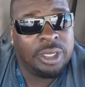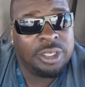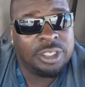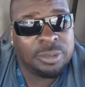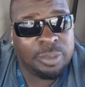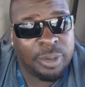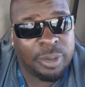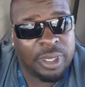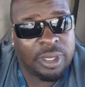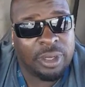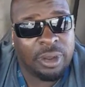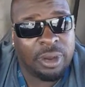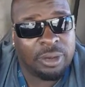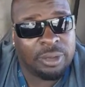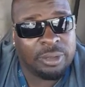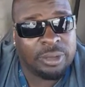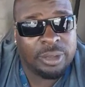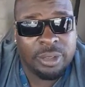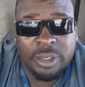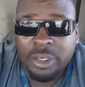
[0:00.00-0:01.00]
speak
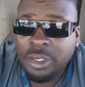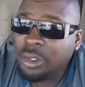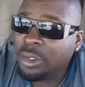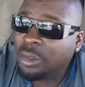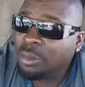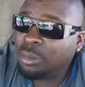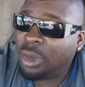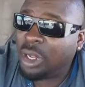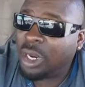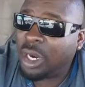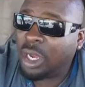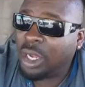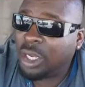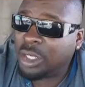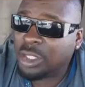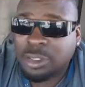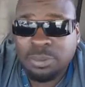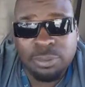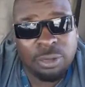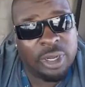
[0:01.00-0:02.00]
on. But
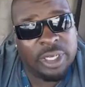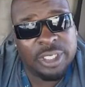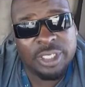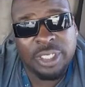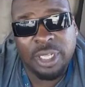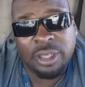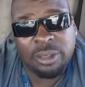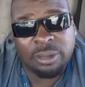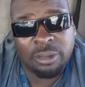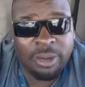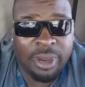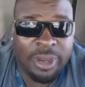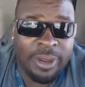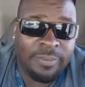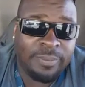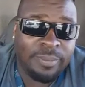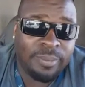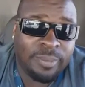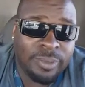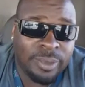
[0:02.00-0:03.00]
it's your boy
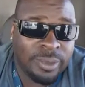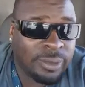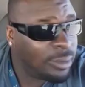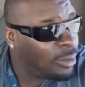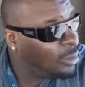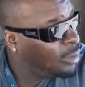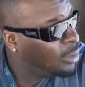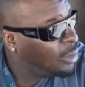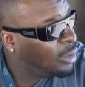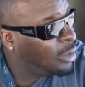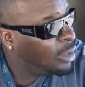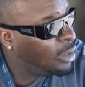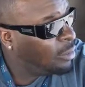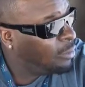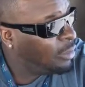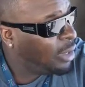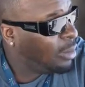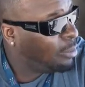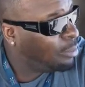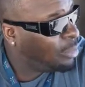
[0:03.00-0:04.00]
G3.
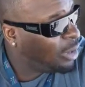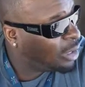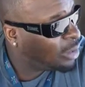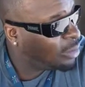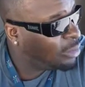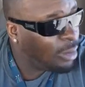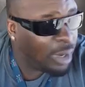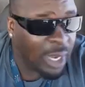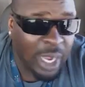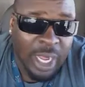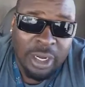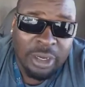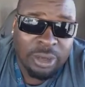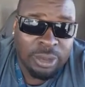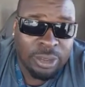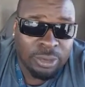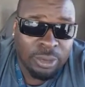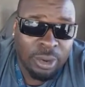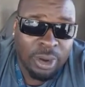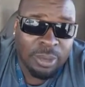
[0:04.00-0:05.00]
We in Buckner, heading
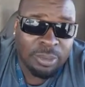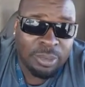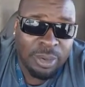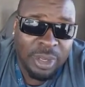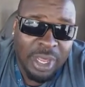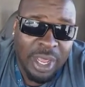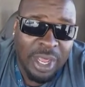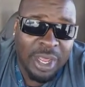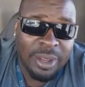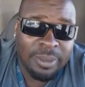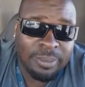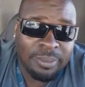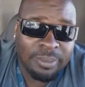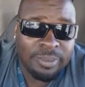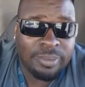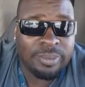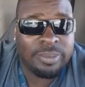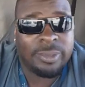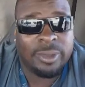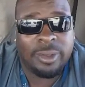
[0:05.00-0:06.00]
to York, PA,
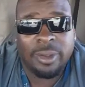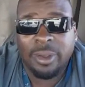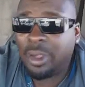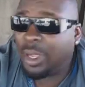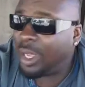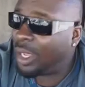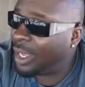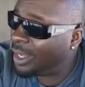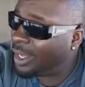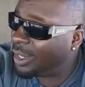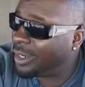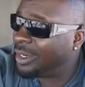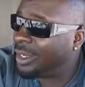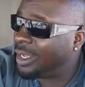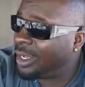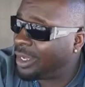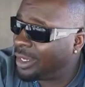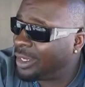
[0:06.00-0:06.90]
and